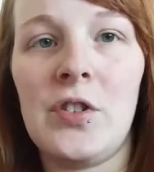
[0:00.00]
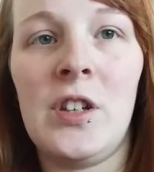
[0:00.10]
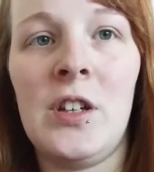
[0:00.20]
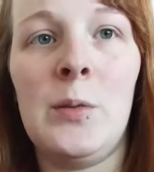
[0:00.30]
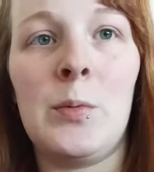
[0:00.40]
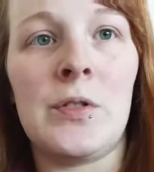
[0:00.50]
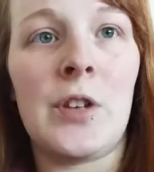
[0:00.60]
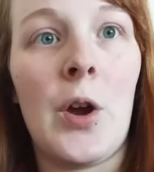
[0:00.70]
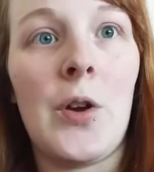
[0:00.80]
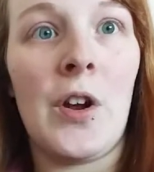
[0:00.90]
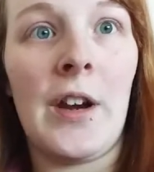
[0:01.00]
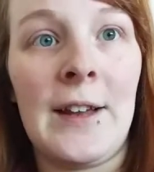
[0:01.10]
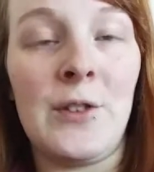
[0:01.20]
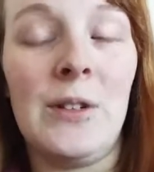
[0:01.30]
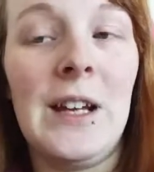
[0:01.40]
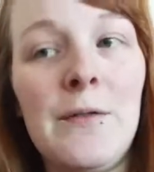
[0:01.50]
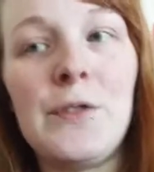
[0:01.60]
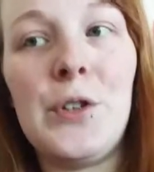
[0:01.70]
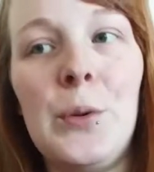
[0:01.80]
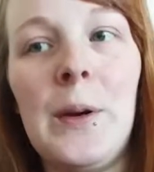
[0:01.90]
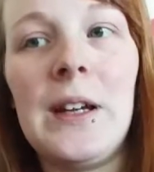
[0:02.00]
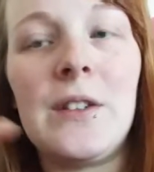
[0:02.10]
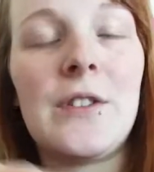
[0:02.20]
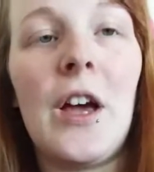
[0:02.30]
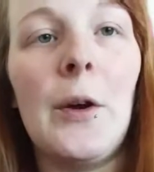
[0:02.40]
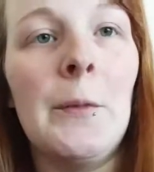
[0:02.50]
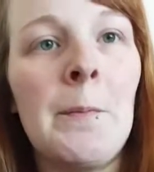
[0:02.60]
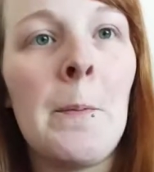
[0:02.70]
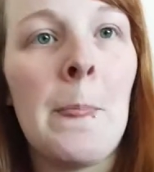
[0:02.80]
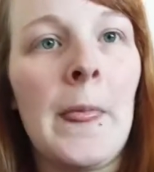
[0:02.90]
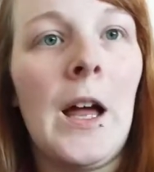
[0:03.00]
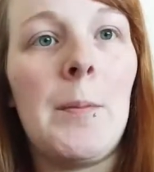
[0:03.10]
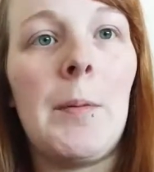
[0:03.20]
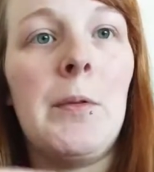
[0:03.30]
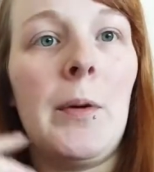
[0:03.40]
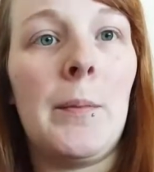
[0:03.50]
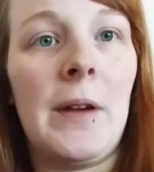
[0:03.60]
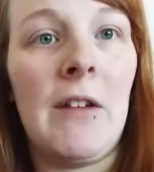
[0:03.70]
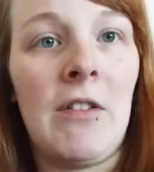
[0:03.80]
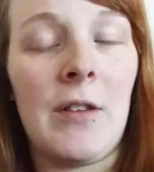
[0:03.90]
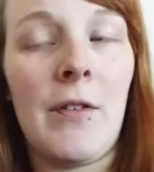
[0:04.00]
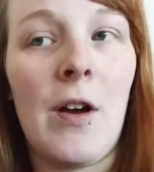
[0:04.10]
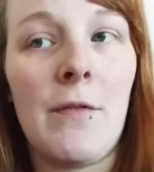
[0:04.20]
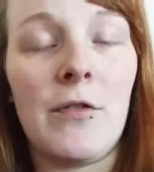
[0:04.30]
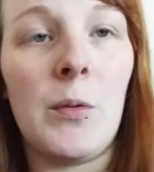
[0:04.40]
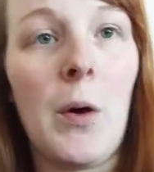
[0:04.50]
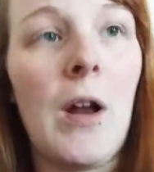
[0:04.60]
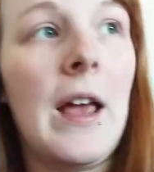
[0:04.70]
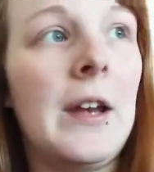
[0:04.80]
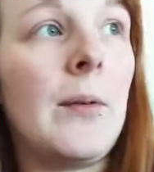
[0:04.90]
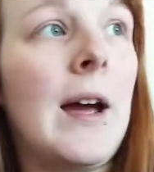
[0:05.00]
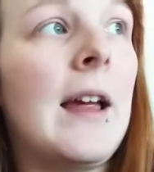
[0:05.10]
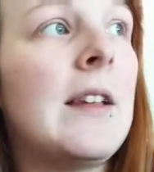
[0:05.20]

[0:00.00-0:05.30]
she was going on annual leave for 2 weeks, so I probably won't be hearing of her for a while anyway.